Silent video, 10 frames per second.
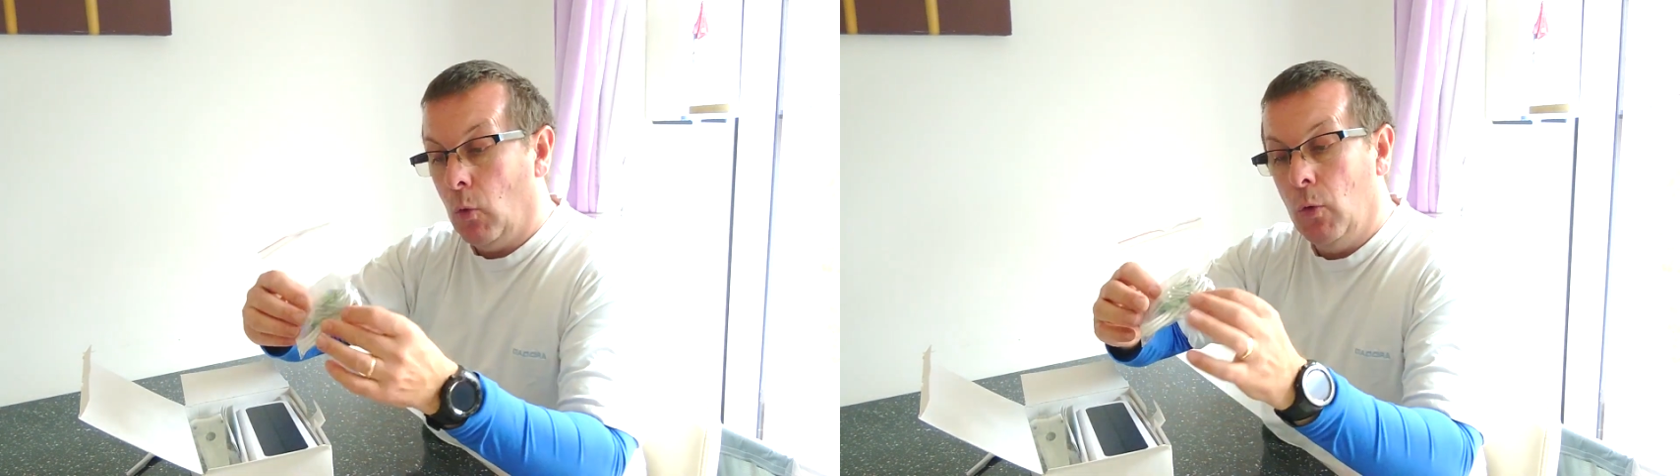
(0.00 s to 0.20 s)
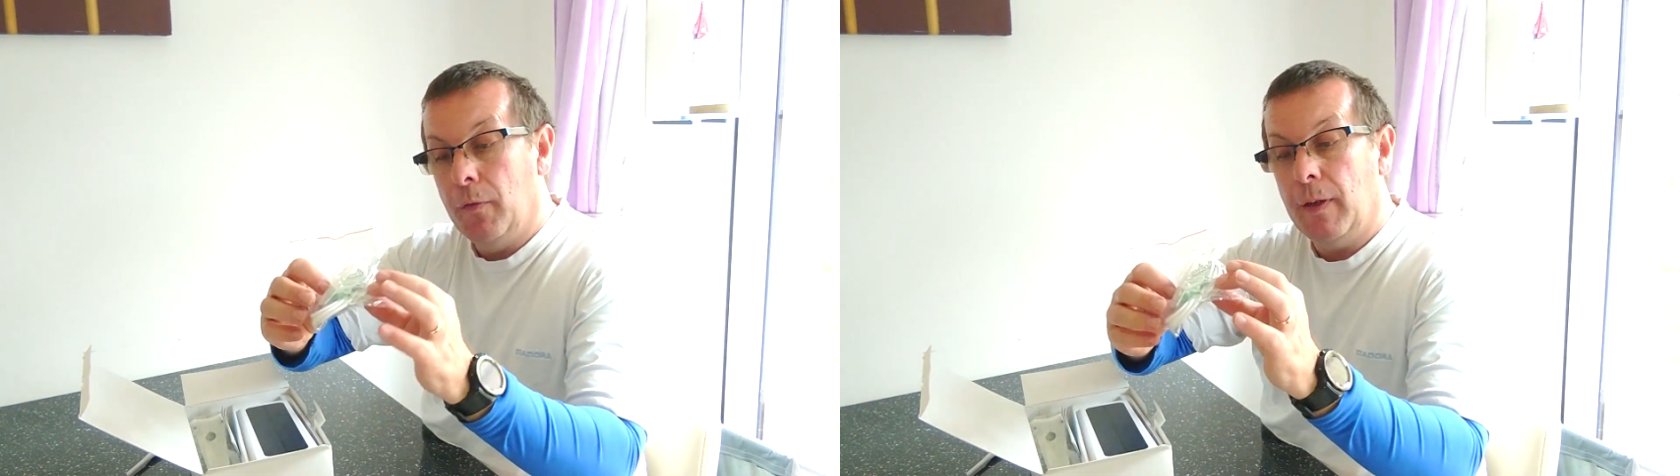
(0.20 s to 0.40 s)

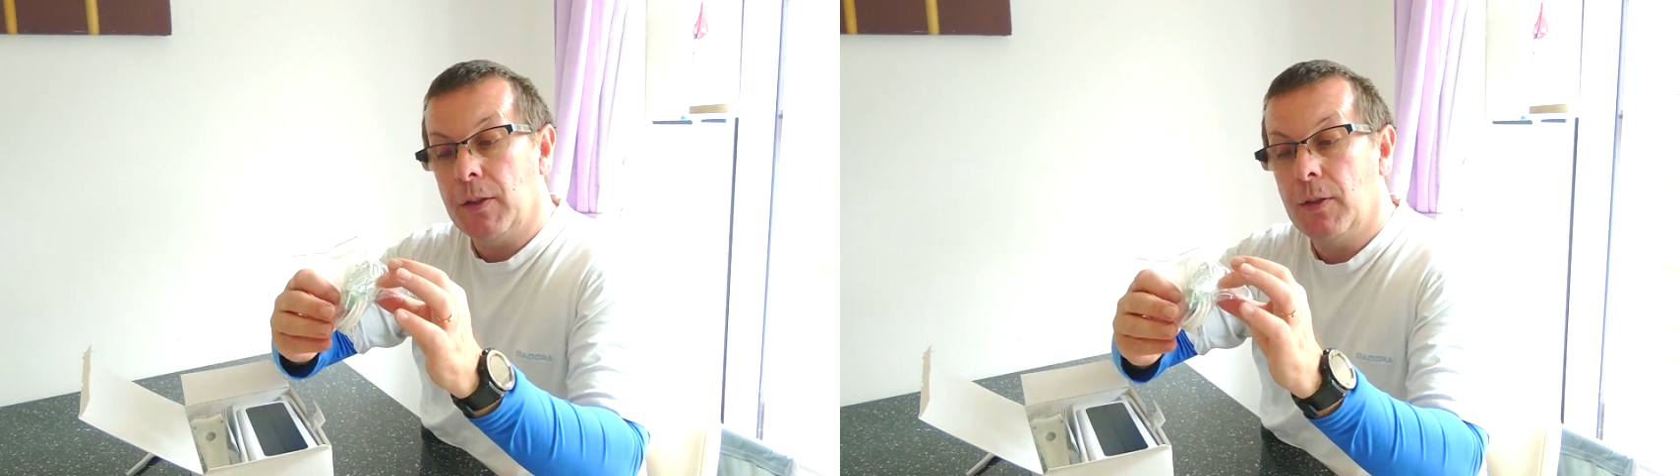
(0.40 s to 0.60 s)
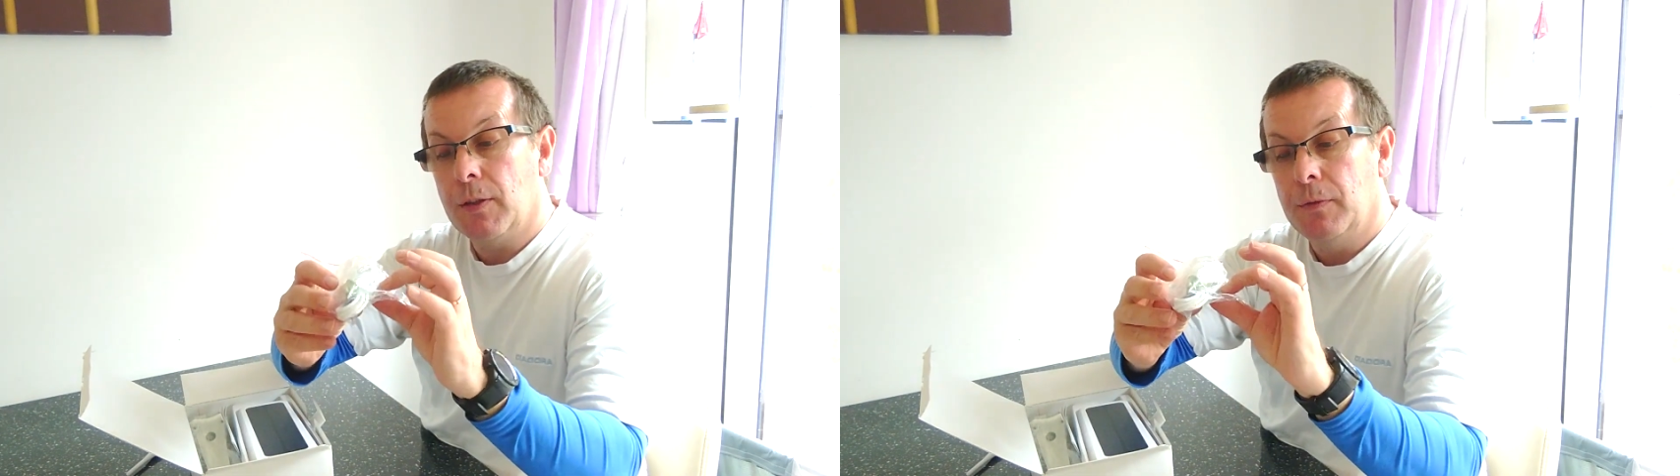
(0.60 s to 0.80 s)
all the
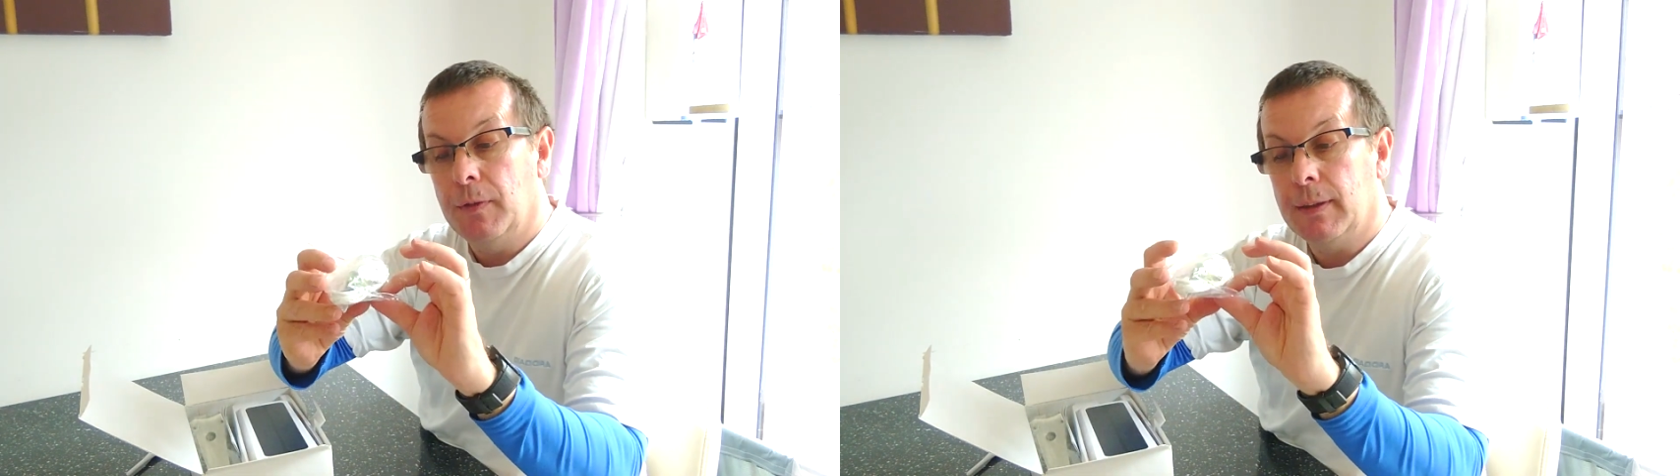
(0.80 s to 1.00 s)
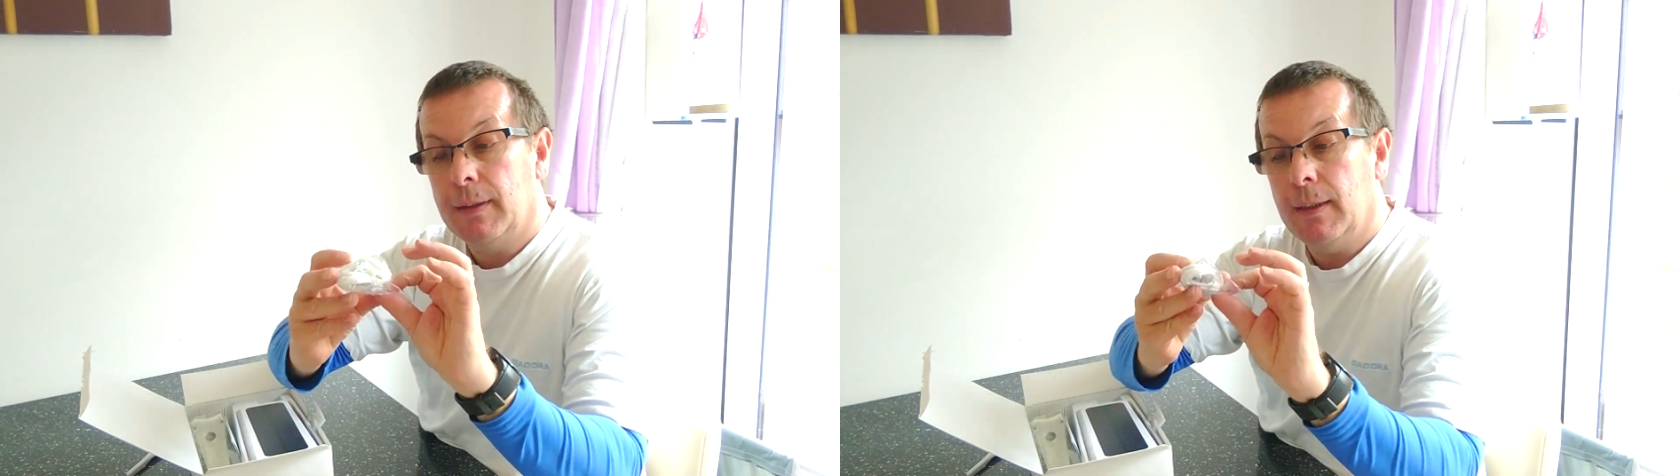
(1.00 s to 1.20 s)
fixtures and
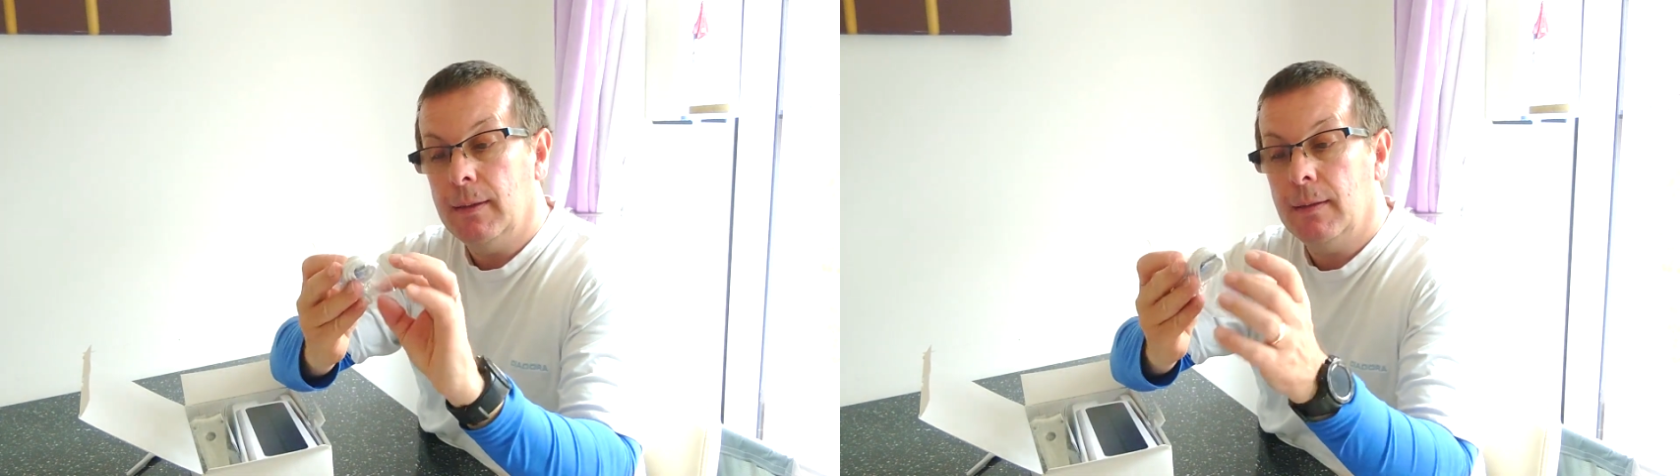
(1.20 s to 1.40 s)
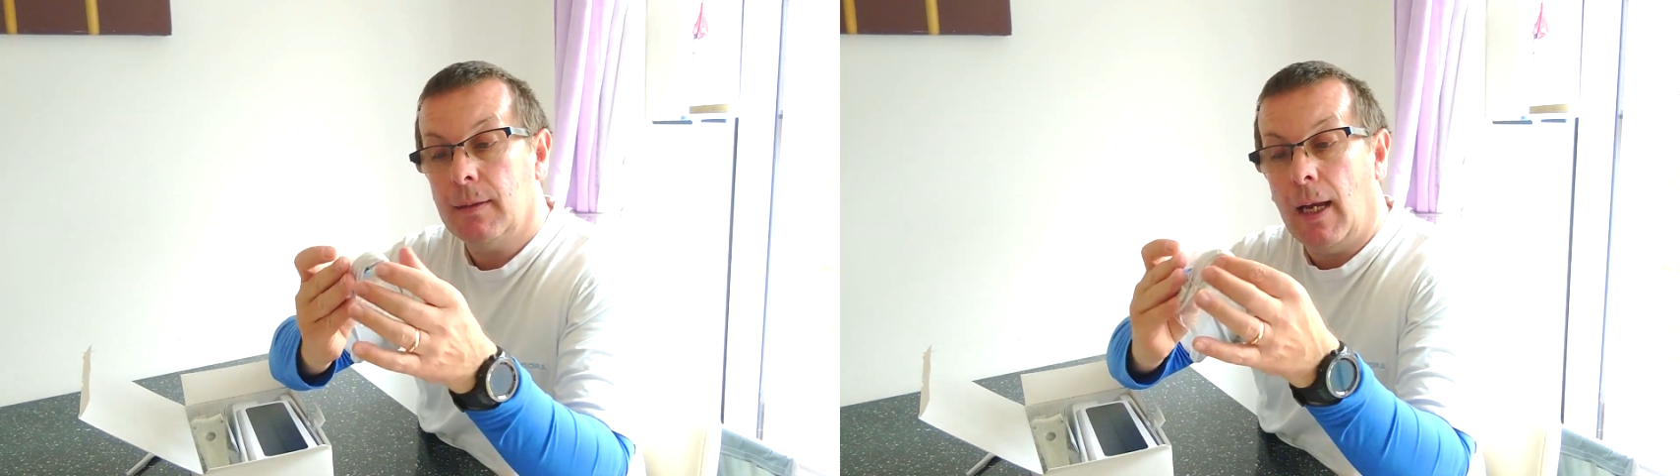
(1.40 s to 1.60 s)

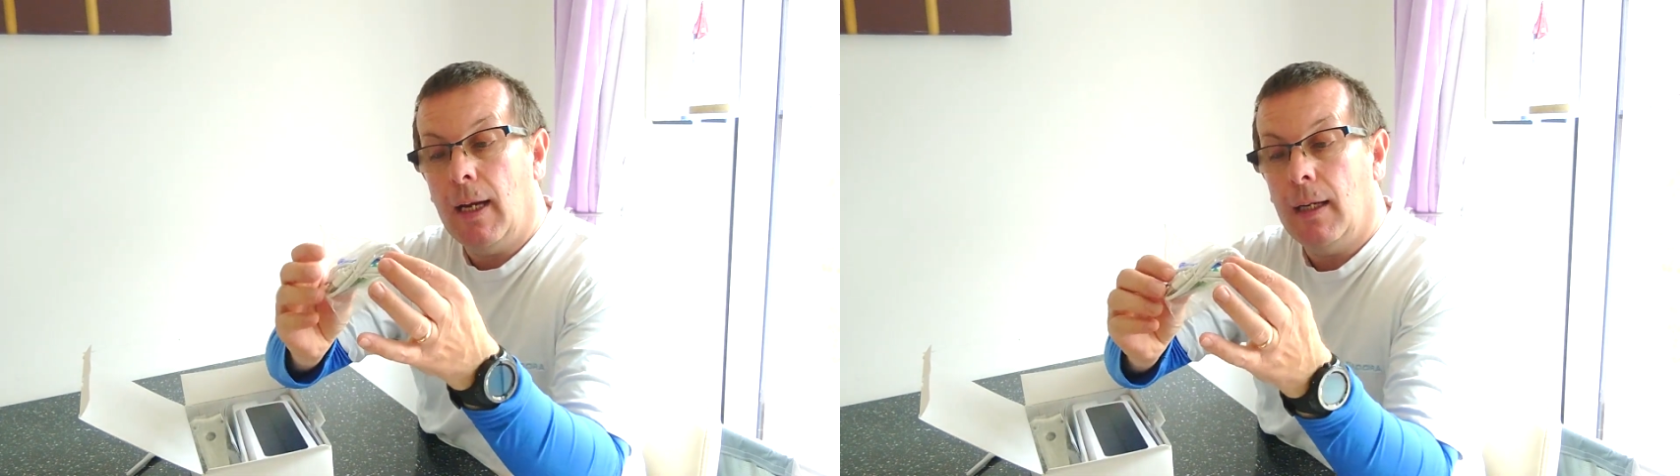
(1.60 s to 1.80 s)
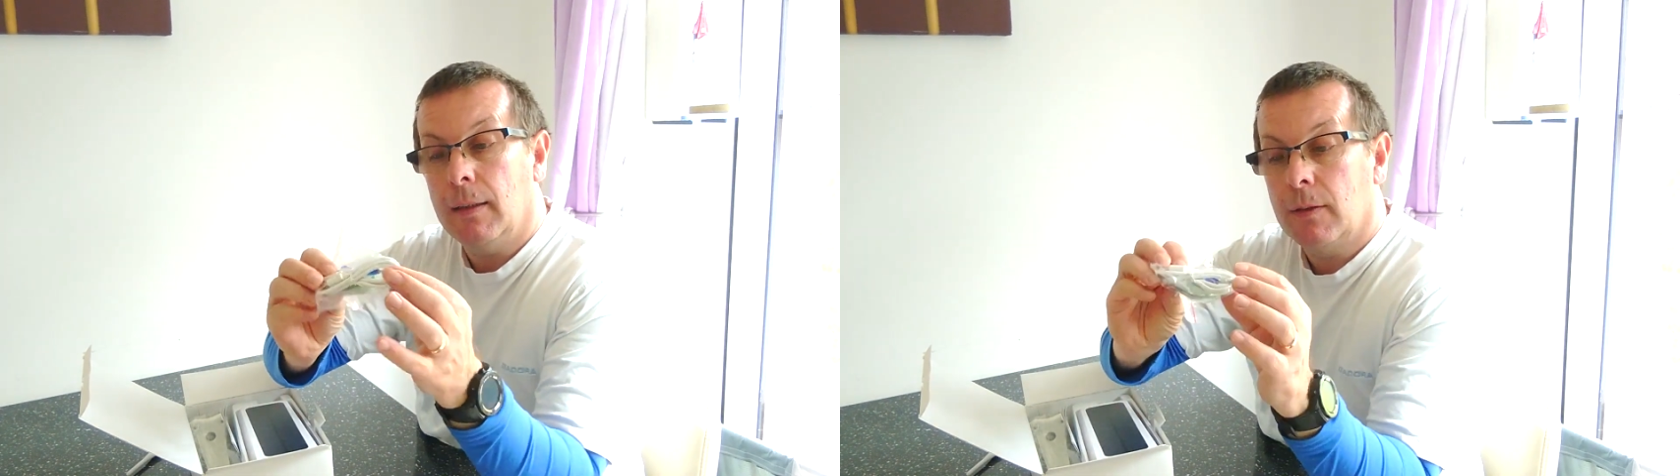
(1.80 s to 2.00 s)
fittings
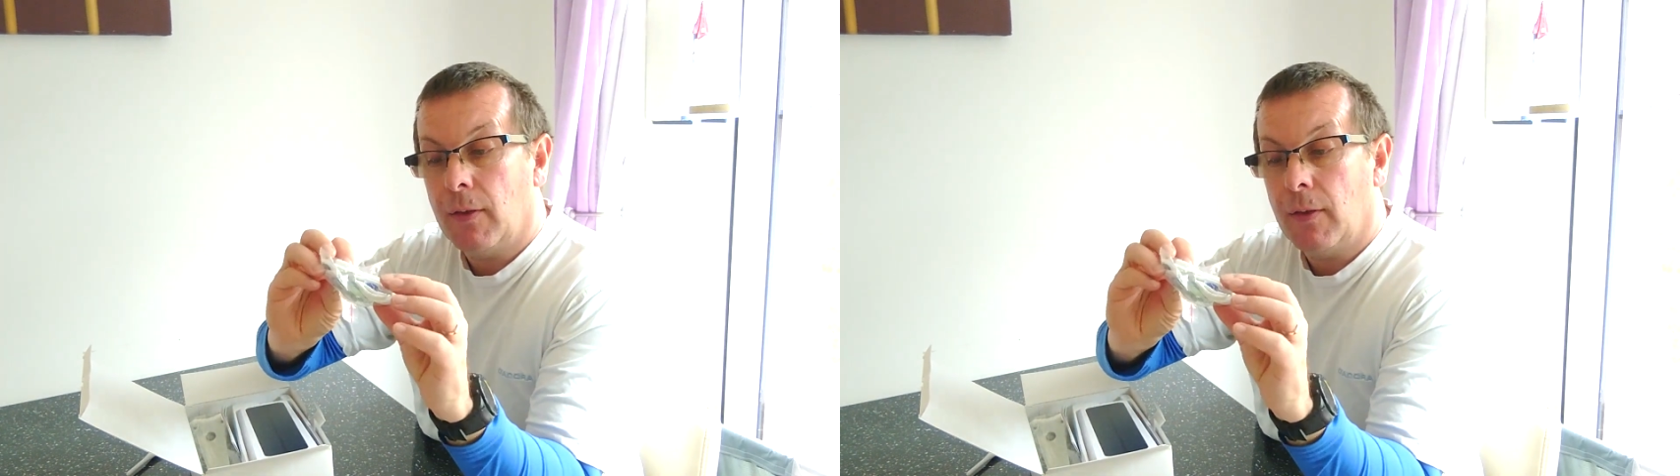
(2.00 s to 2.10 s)
and